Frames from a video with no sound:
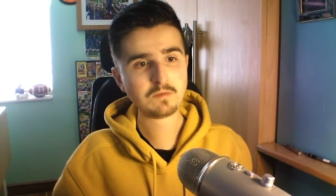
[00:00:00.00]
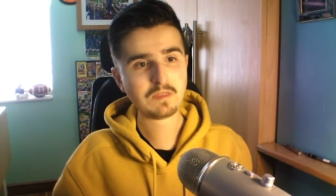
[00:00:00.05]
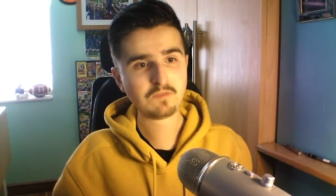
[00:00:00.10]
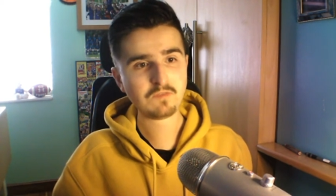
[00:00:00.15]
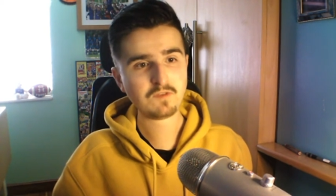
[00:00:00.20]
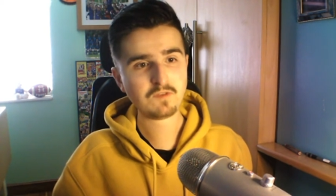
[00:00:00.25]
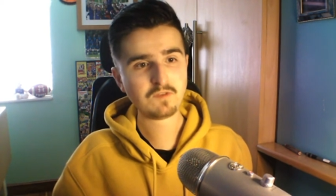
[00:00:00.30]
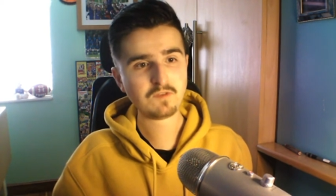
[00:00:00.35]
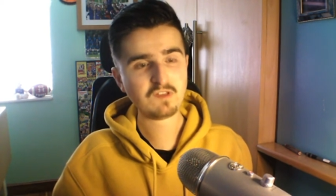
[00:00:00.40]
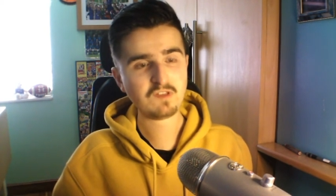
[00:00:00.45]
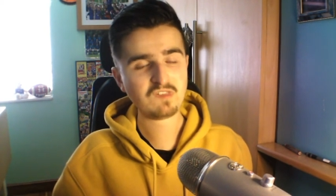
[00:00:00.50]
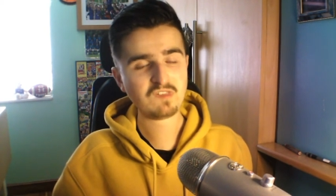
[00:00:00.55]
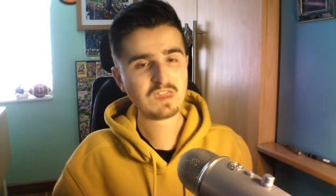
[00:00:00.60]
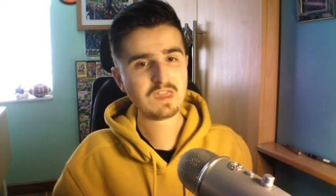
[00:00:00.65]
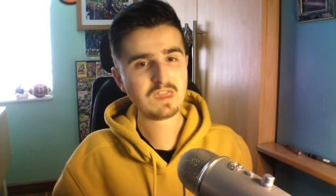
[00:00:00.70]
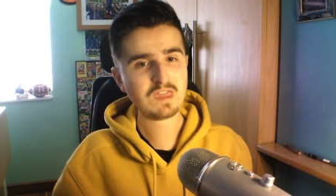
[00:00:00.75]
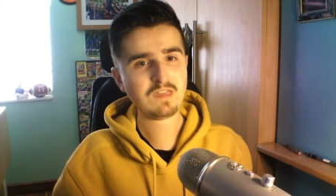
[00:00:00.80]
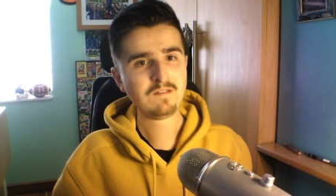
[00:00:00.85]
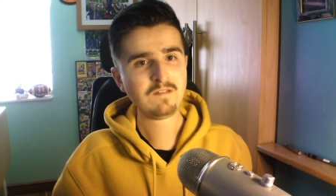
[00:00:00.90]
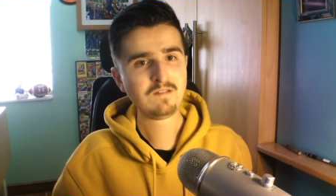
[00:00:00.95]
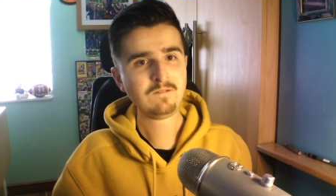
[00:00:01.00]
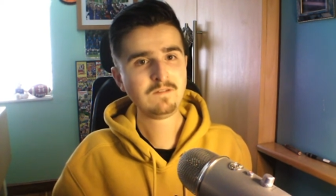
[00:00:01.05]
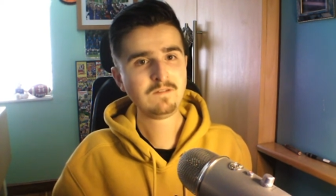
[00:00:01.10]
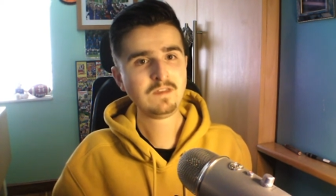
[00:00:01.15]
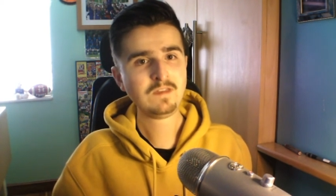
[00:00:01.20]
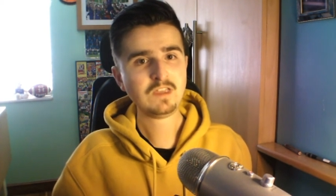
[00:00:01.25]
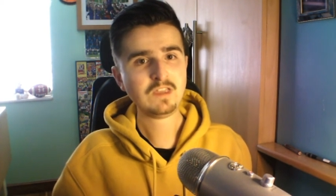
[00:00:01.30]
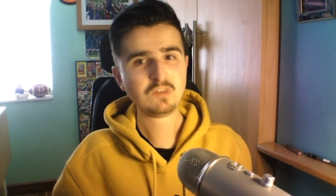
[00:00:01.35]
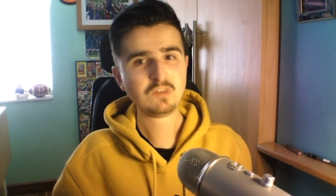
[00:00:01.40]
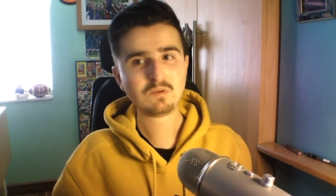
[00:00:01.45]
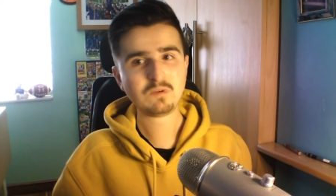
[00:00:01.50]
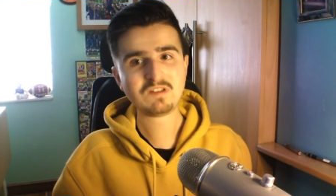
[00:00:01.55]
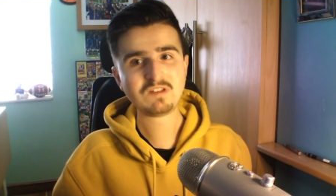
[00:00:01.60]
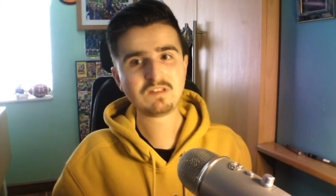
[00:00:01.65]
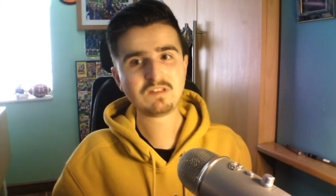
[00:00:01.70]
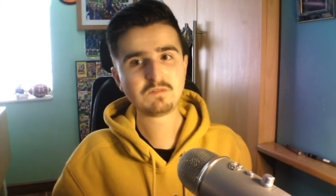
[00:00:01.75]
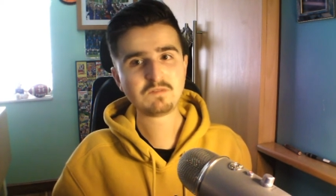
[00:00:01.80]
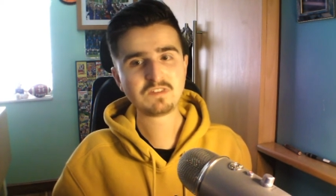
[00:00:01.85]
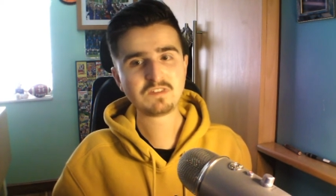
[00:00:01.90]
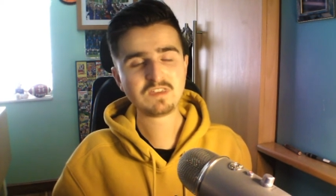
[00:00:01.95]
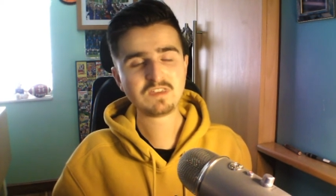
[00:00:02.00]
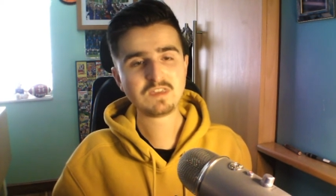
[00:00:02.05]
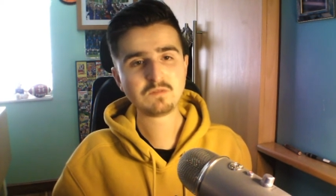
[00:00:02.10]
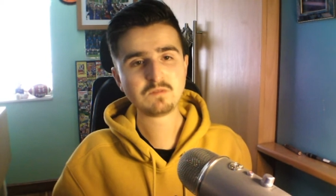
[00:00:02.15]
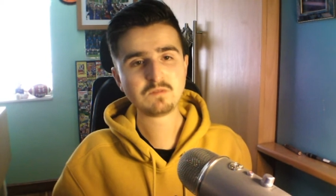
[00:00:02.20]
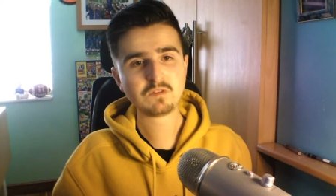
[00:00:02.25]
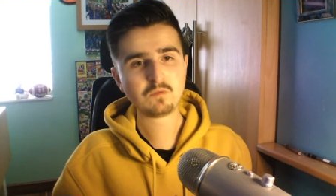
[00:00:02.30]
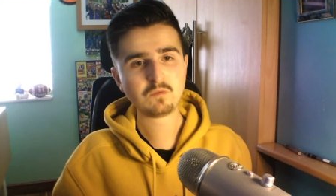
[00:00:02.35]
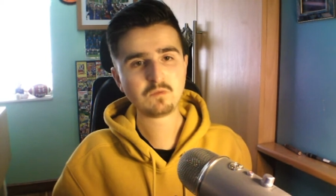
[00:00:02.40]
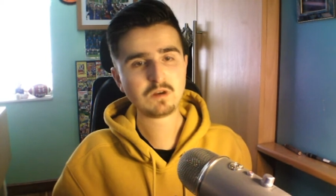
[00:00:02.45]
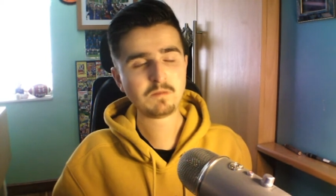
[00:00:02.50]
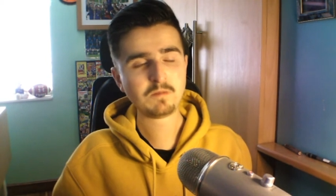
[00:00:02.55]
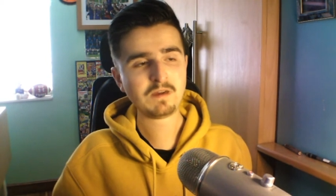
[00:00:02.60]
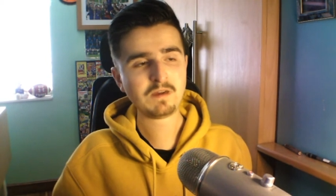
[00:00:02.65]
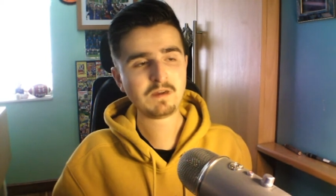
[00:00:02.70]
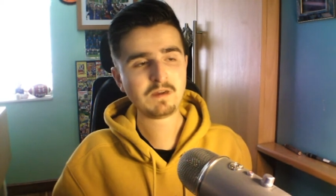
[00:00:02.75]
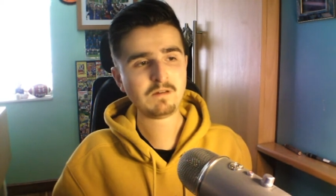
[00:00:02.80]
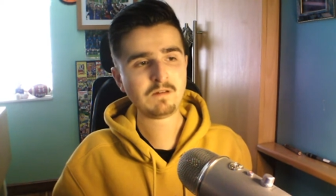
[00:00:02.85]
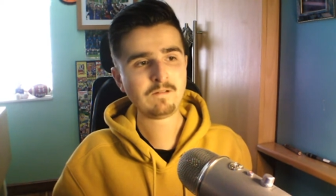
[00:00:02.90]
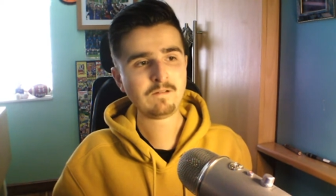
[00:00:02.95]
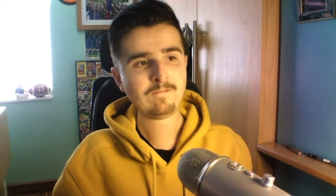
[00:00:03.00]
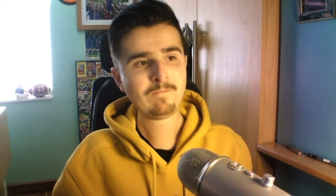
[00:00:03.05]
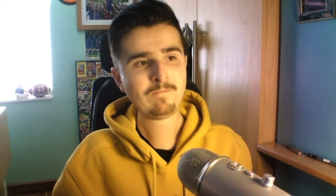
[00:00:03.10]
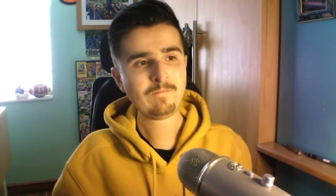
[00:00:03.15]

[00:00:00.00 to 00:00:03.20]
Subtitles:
like the first year, 2017 we're talking about.